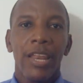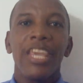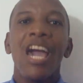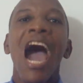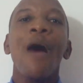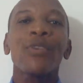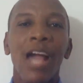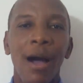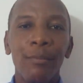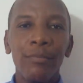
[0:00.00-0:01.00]
The
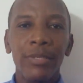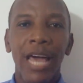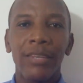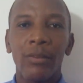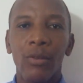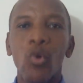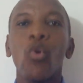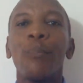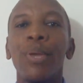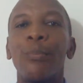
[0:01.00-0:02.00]
outcome that
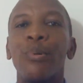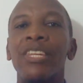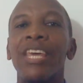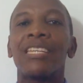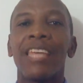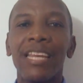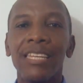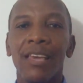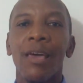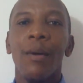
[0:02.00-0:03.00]
could be predicted
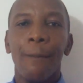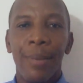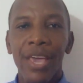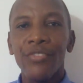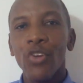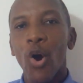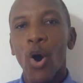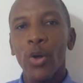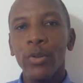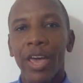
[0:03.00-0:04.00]
based
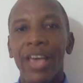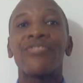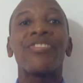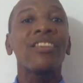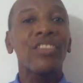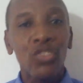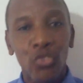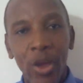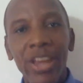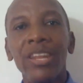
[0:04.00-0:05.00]
on a certain
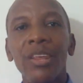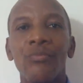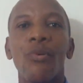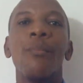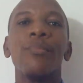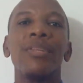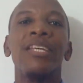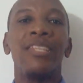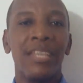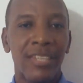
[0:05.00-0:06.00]
trend from the
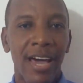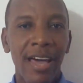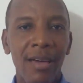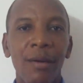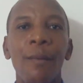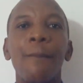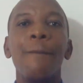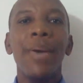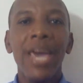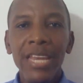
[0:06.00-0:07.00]
data
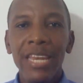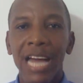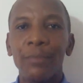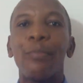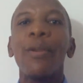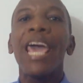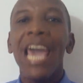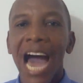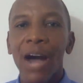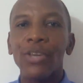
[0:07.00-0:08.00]
may not play
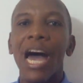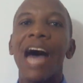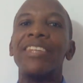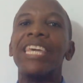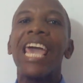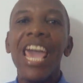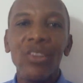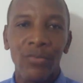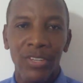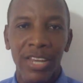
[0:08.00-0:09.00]
out at the
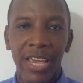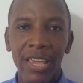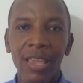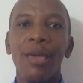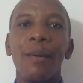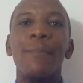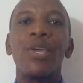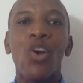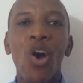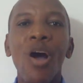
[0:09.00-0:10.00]
end of the day
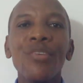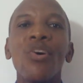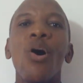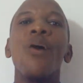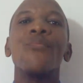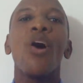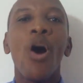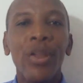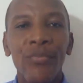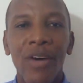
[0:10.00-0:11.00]
because of
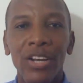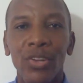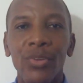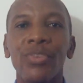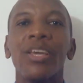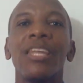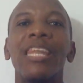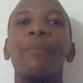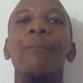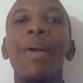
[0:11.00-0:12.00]
other factors
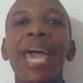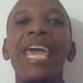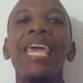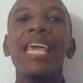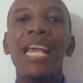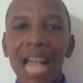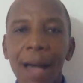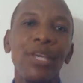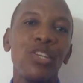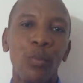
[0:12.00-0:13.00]
that may
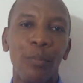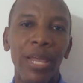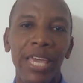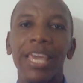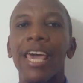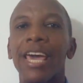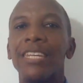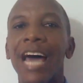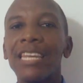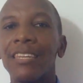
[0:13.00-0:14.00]
come into play
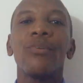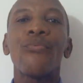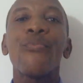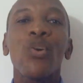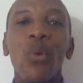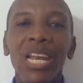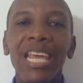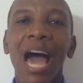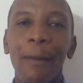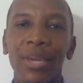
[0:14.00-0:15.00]
and that
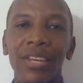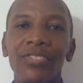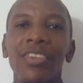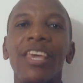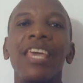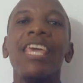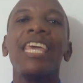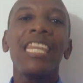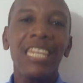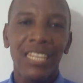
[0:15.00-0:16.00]
frequently happens
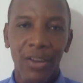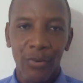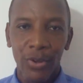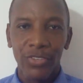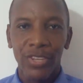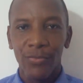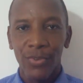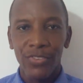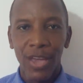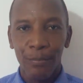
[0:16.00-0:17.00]
in the diversity
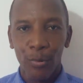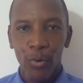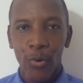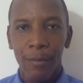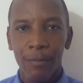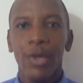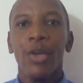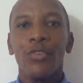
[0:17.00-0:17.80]
visa program.